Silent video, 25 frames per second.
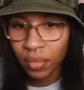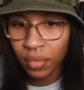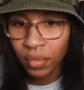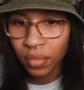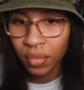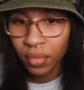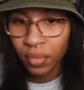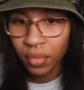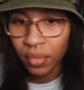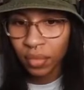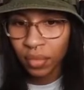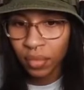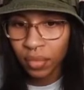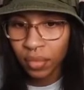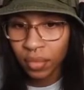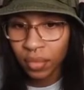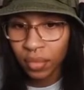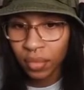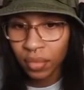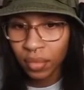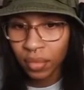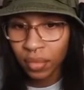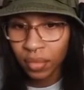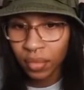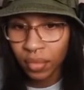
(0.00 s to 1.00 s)

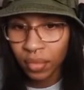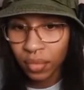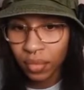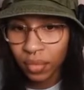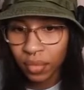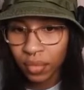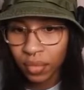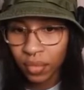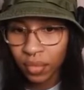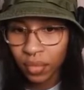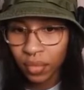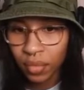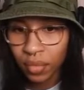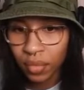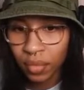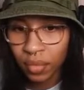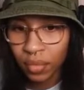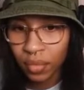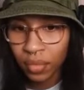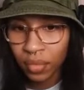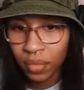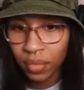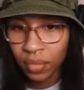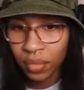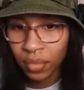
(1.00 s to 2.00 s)

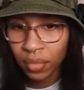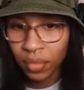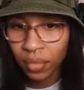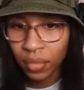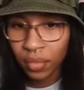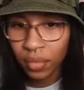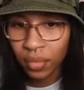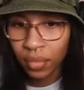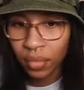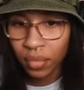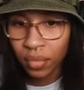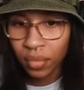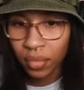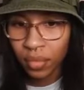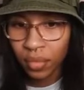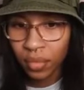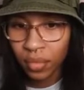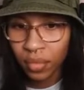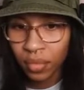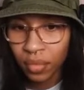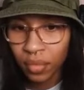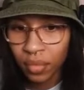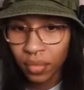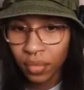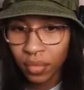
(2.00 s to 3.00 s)

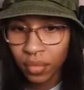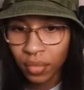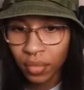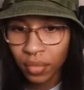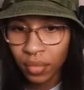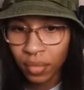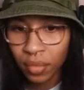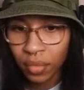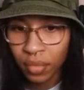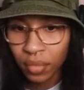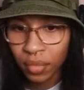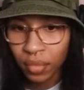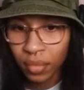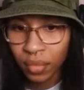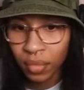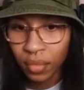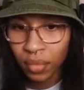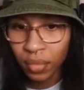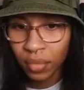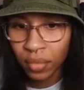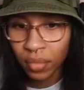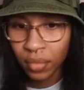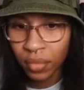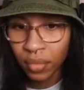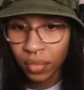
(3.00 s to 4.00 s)

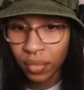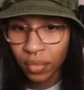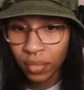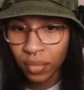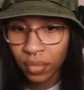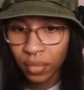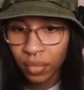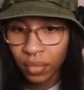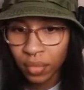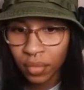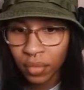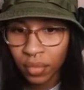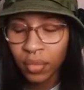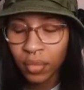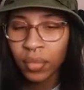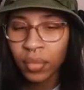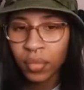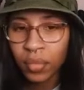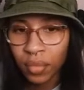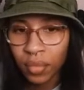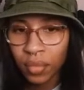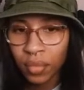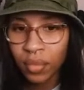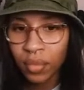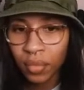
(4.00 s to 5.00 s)

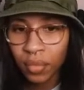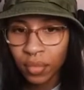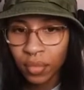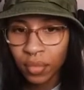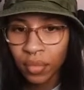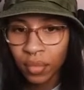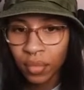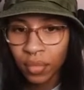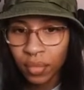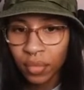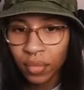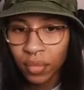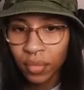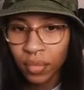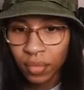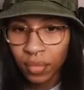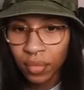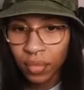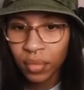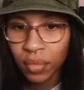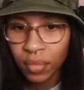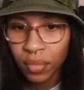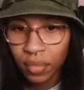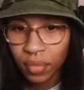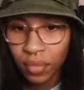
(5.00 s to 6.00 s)

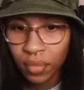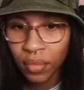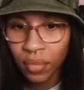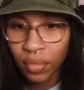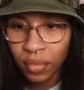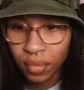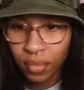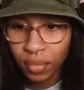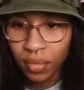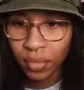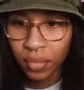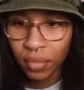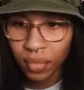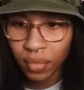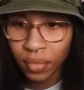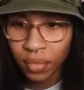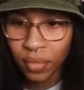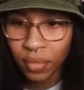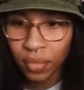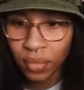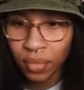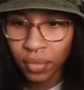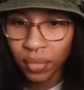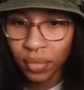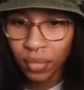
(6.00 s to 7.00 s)

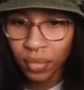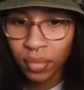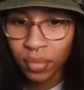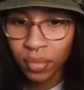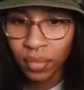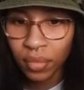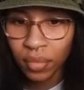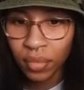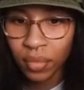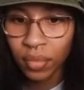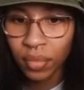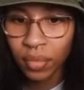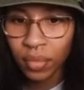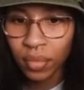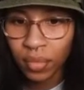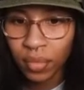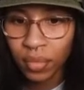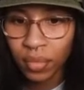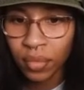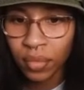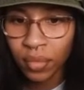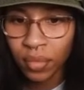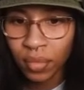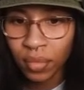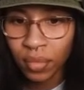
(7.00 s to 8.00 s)
[no speech]